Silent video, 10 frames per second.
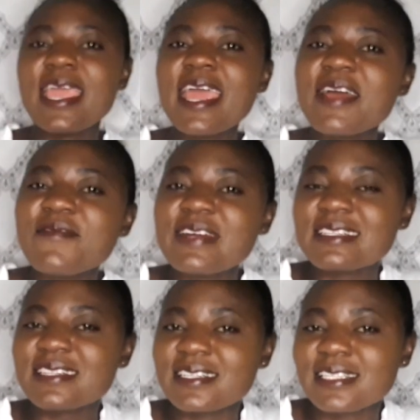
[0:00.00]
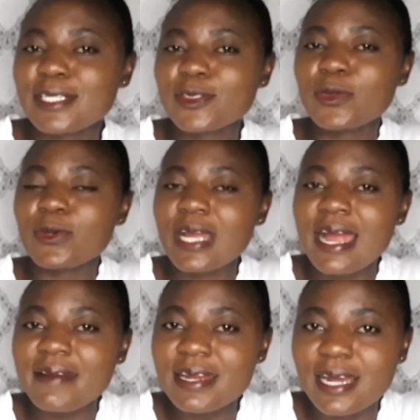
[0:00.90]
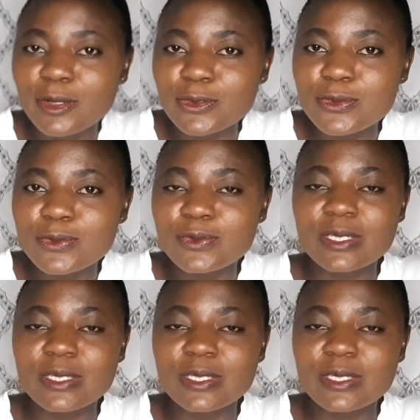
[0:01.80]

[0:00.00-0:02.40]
every transaction you carried out,